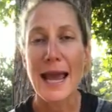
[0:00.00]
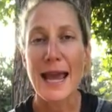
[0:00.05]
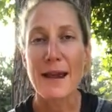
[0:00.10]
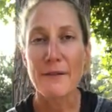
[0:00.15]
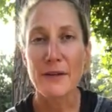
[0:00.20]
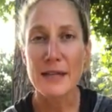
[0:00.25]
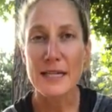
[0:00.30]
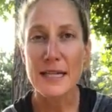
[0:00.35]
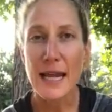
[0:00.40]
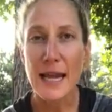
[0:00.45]

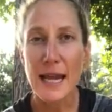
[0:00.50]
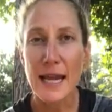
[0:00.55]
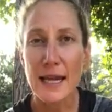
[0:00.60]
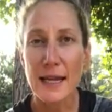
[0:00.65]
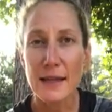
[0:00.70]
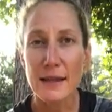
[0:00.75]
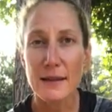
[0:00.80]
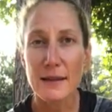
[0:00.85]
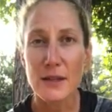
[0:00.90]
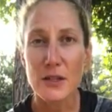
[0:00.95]
Every
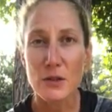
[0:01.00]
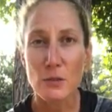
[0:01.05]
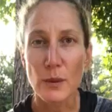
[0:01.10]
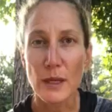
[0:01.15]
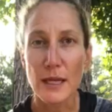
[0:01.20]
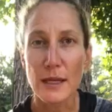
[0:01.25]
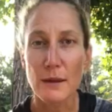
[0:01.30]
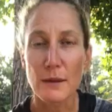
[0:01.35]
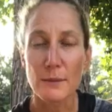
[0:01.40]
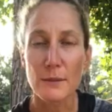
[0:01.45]
day
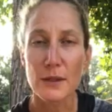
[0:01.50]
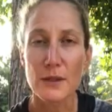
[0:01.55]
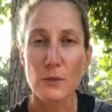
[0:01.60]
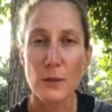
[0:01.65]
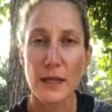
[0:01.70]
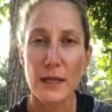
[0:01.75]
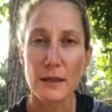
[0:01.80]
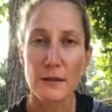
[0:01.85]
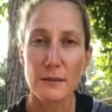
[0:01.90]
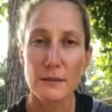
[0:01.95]

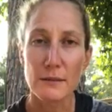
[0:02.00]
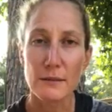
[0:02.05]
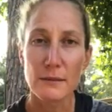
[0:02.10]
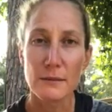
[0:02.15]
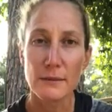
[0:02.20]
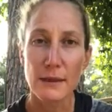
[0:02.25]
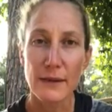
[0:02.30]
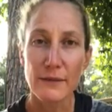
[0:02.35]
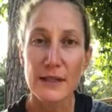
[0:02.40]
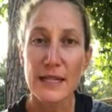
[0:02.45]

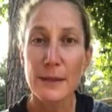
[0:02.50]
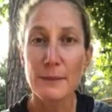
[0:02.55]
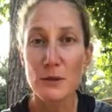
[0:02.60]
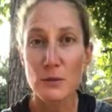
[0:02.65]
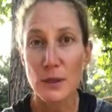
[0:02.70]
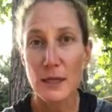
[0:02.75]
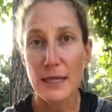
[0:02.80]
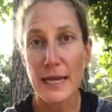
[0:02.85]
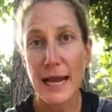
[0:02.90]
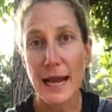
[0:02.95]

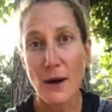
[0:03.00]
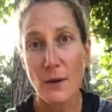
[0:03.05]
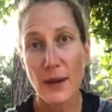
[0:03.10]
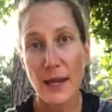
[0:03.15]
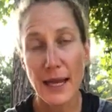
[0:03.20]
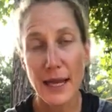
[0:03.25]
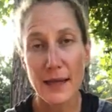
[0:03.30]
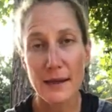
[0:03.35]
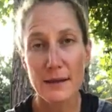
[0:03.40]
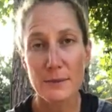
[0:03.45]
between now
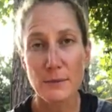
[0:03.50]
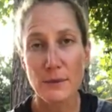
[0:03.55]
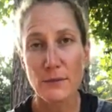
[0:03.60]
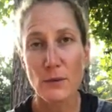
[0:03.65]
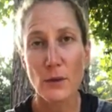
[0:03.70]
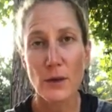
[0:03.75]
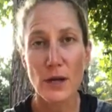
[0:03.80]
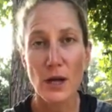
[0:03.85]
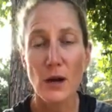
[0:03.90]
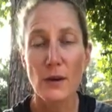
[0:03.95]
and
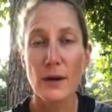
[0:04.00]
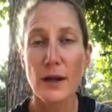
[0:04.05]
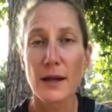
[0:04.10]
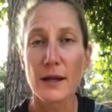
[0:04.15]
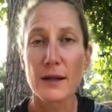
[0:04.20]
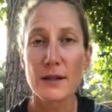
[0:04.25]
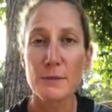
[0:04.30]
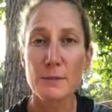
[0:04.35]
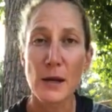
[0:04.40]
before Kona,